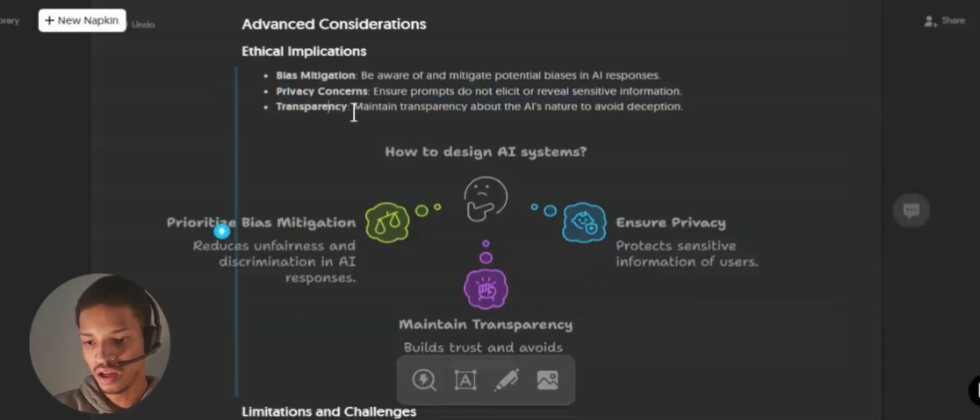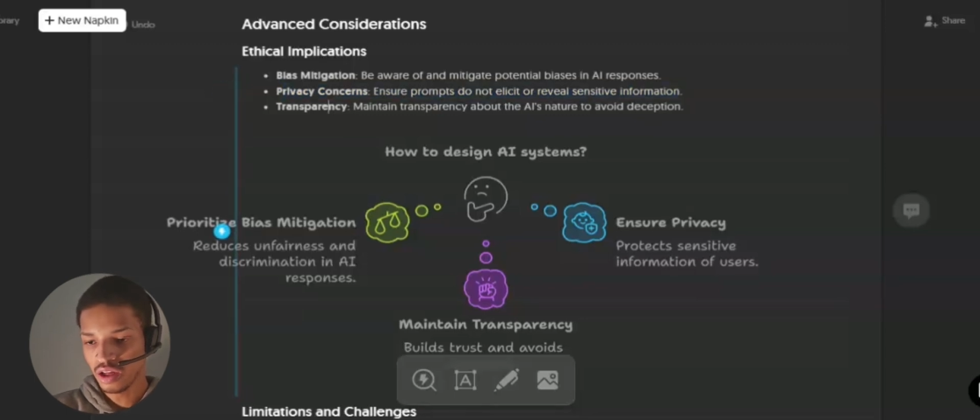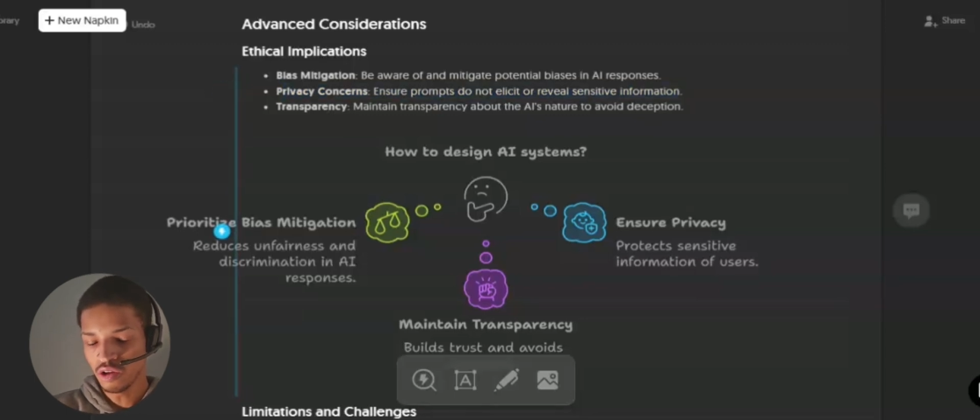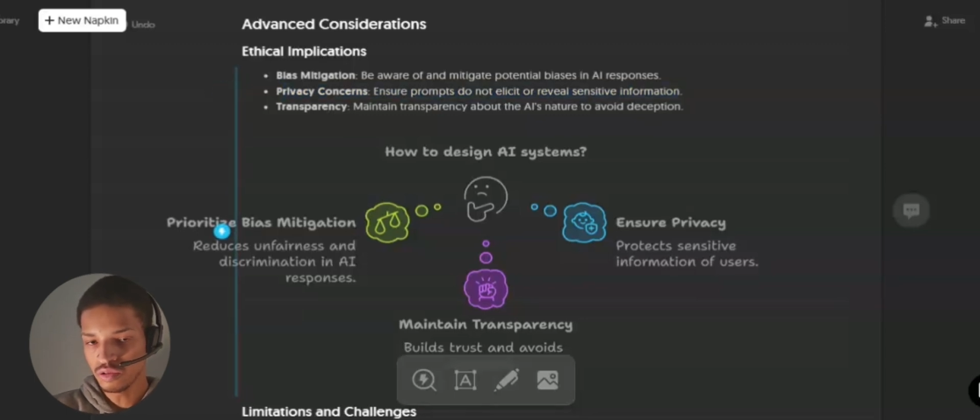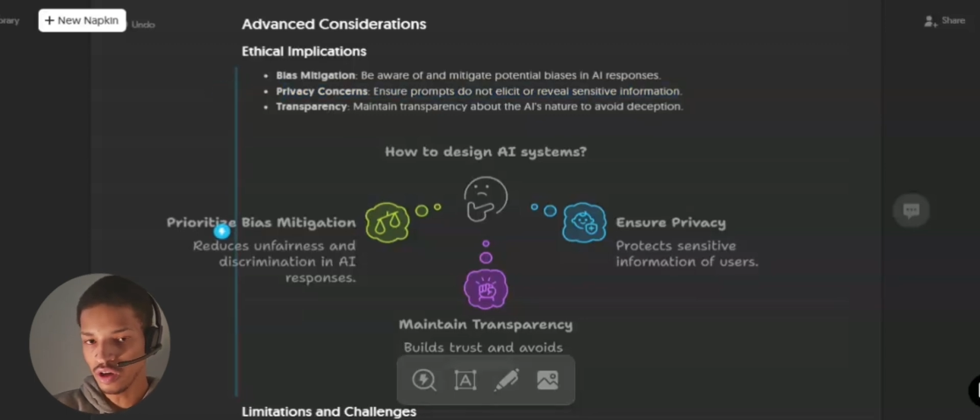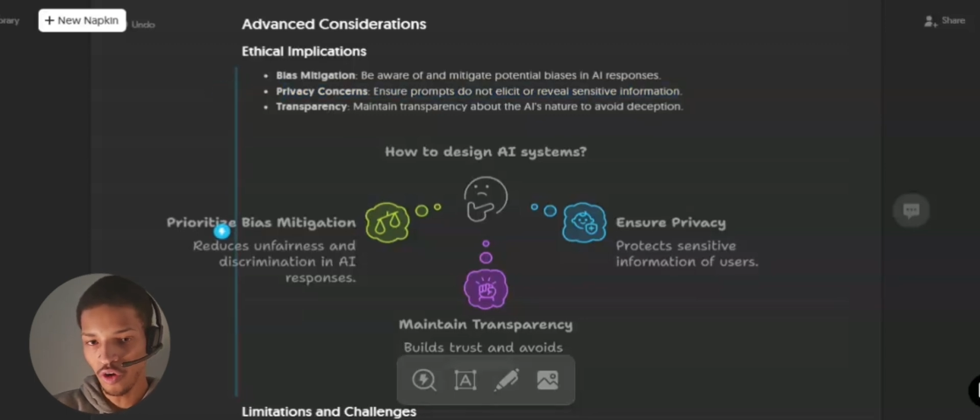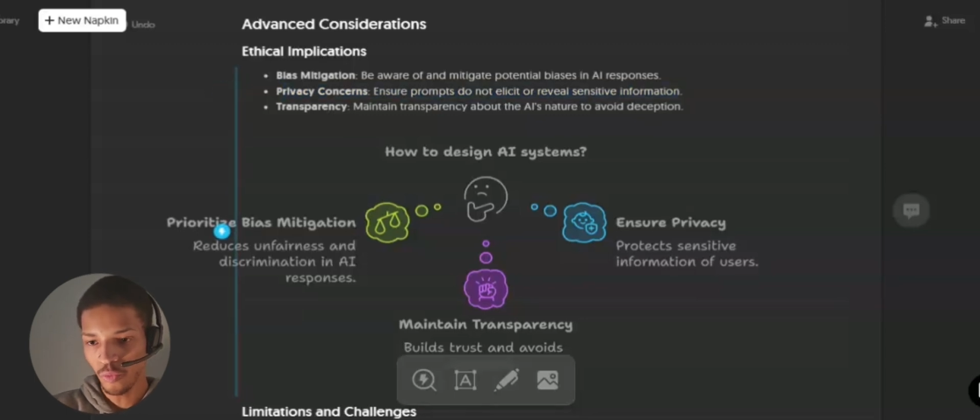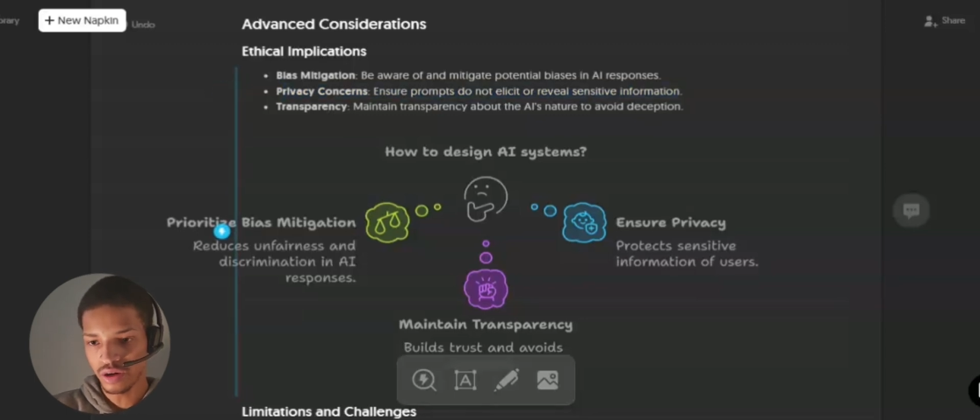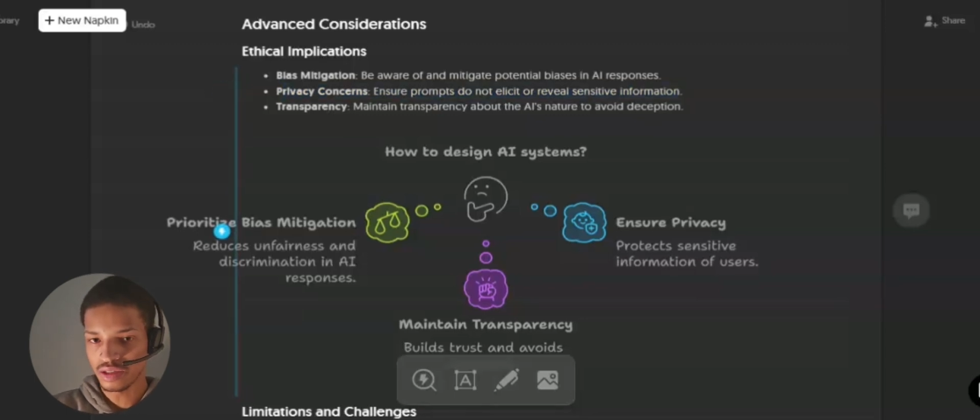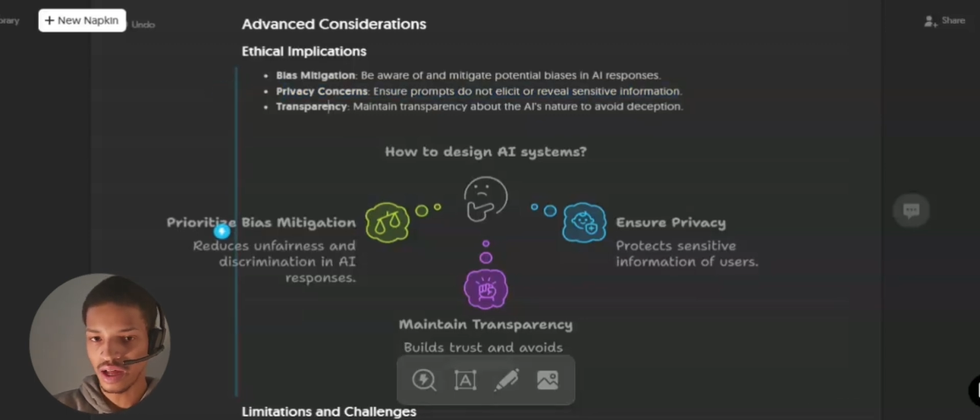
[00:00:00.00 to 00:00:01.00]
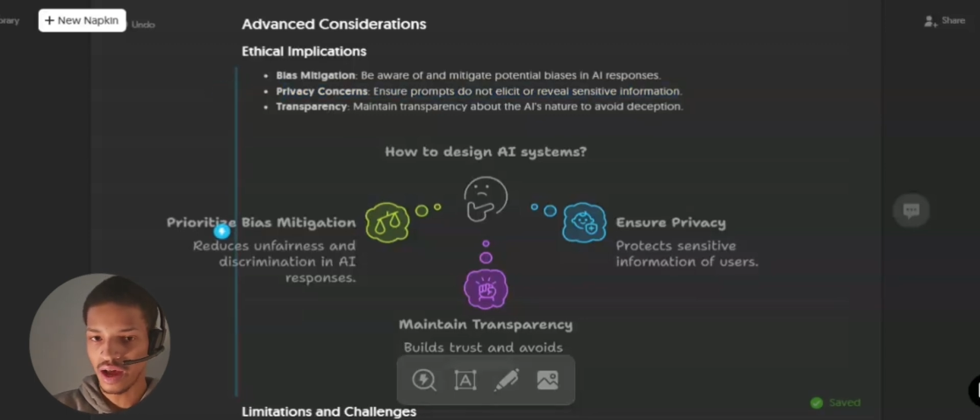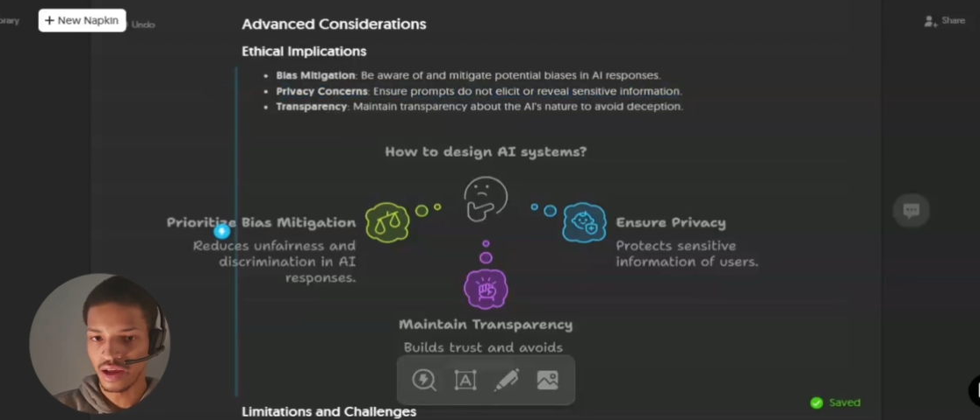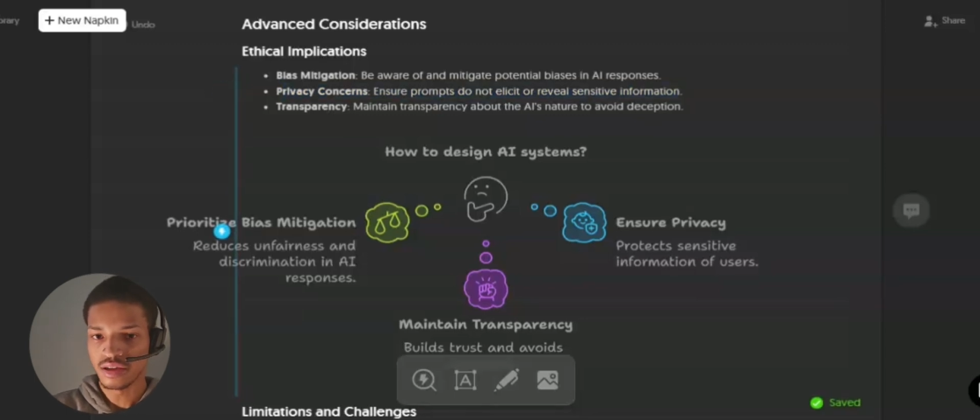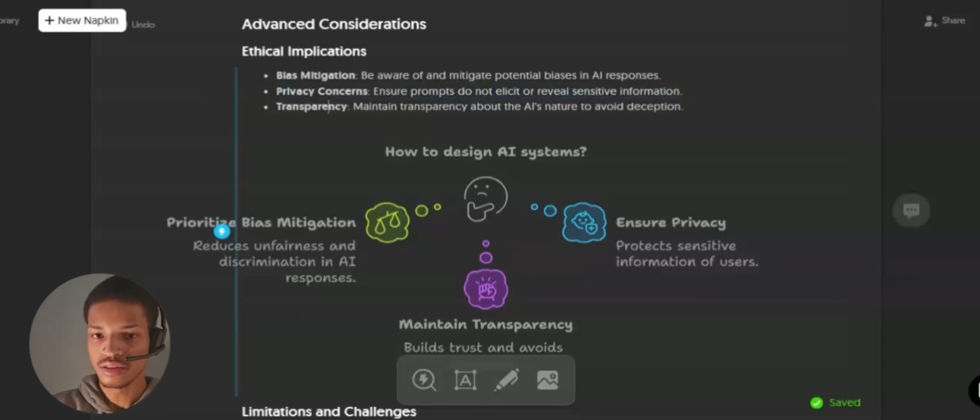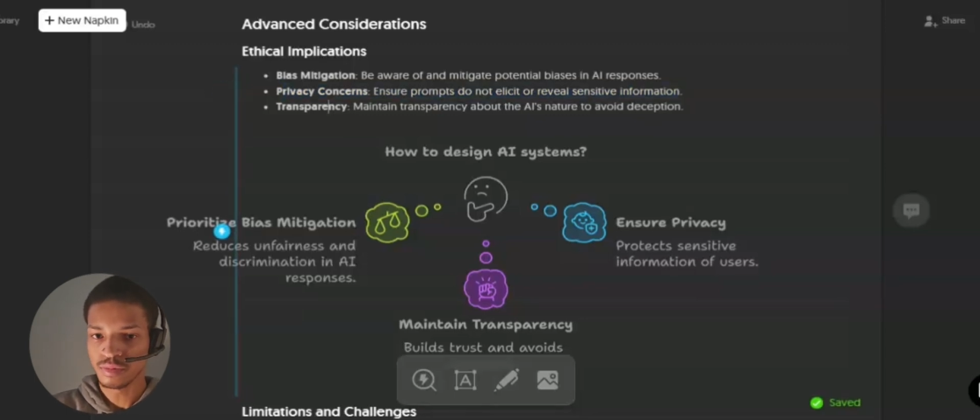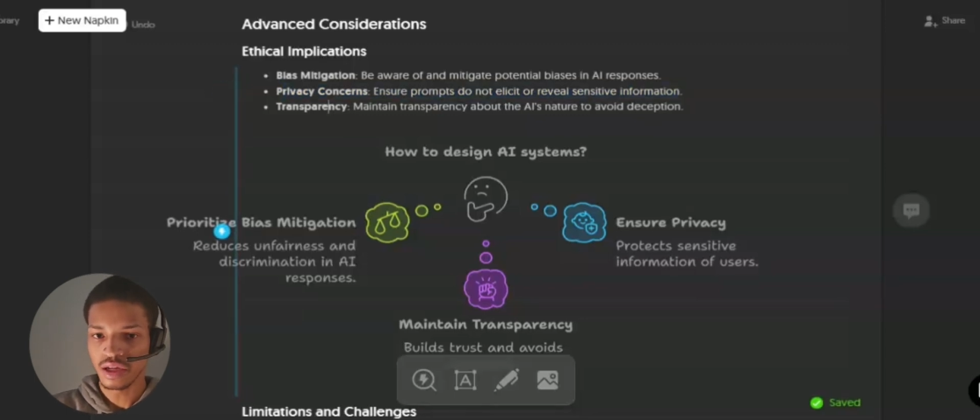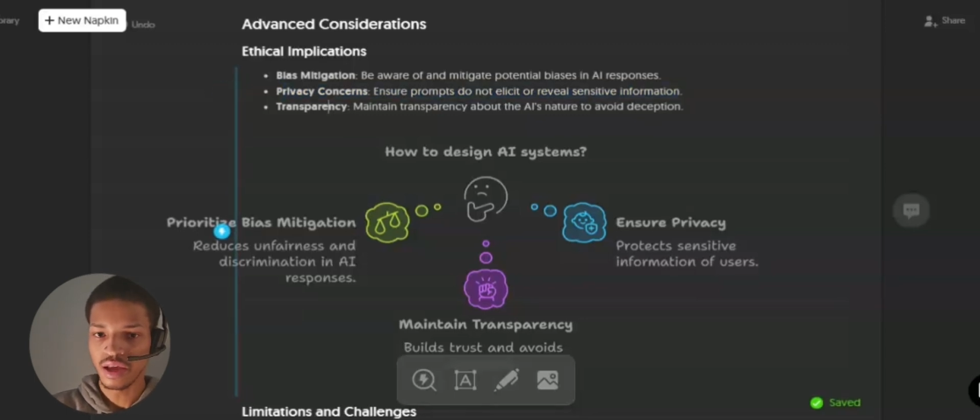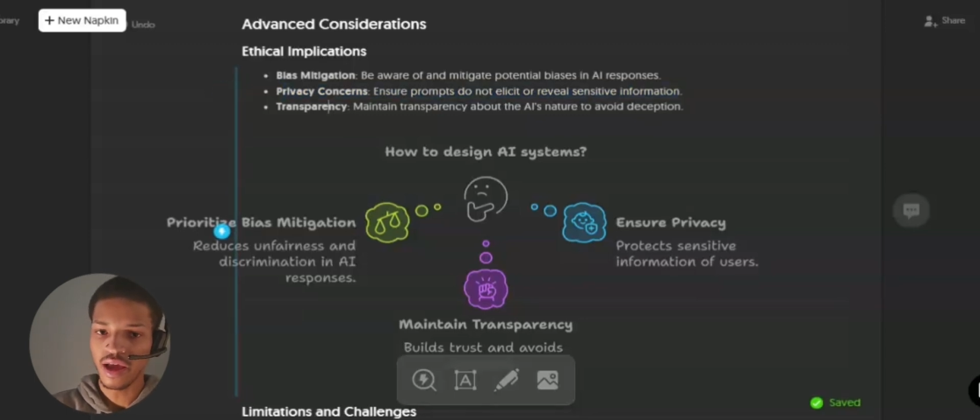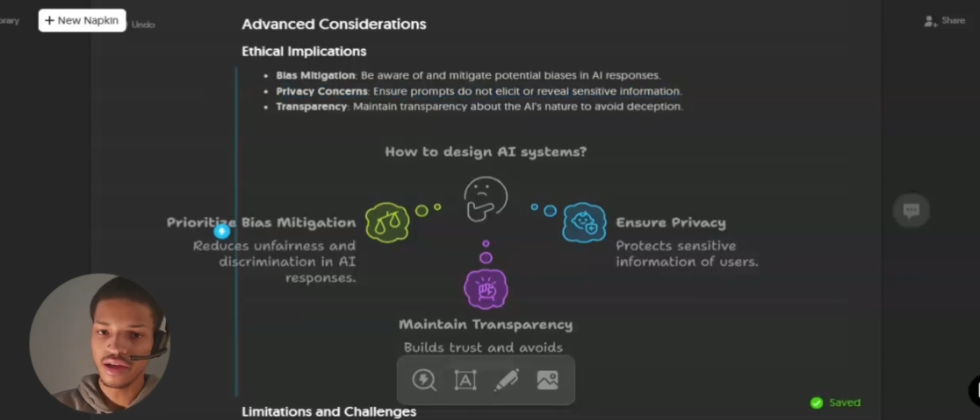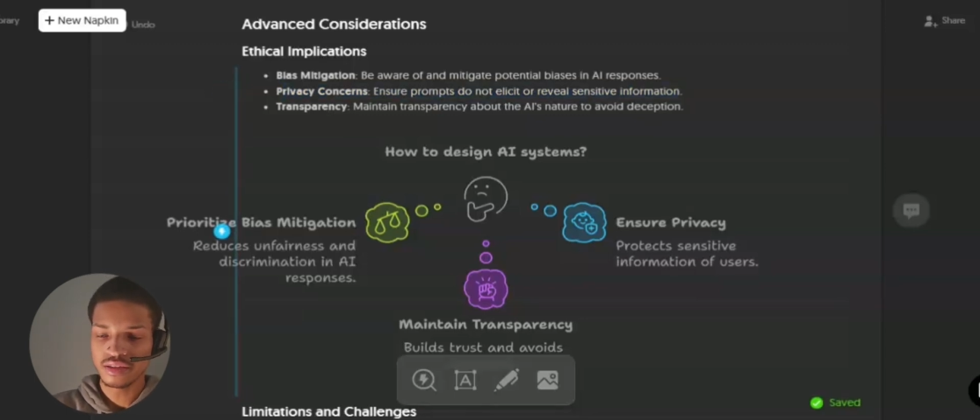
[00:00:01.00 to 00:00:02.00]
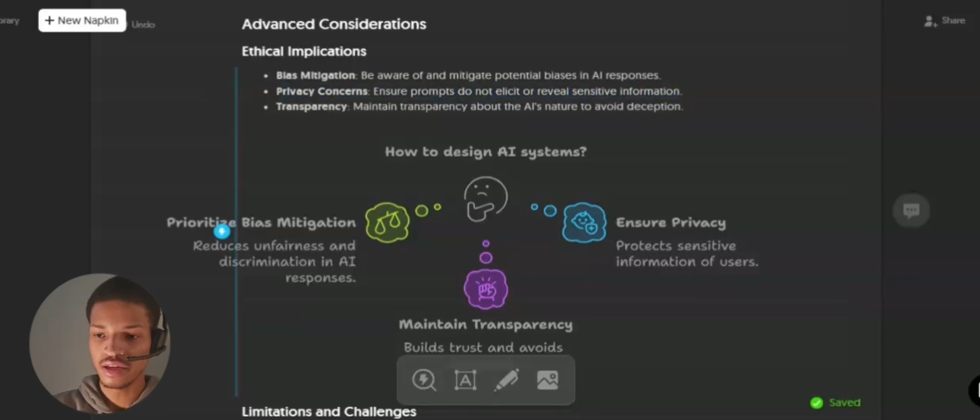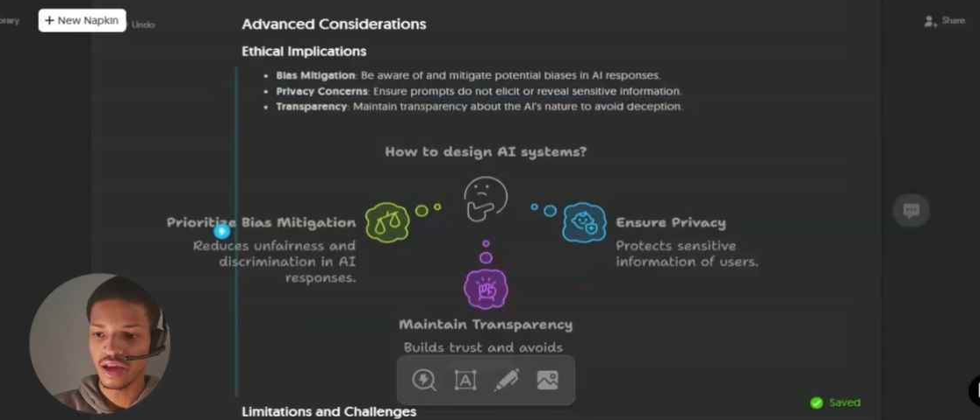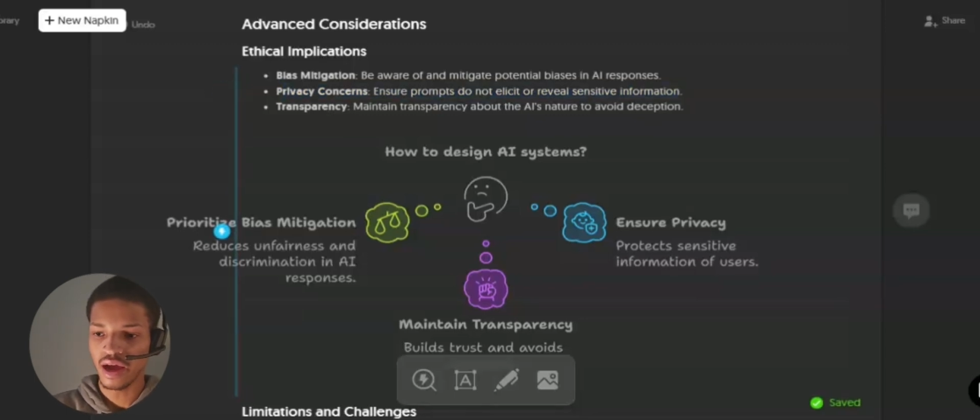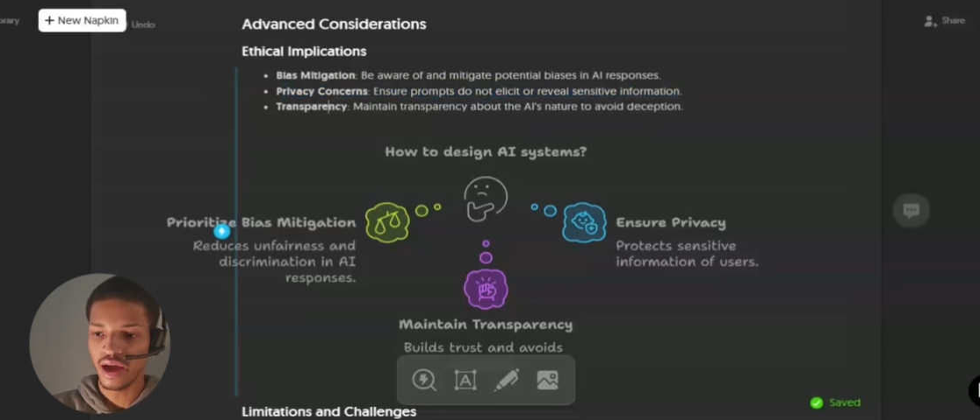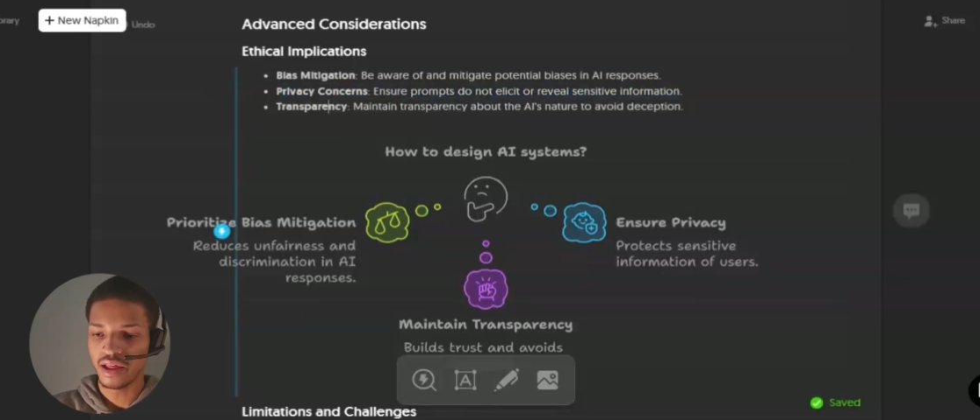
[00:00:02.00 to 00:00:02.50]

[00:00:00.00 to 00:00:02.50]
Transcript: You don't want to lie. You be like, AI is an AI.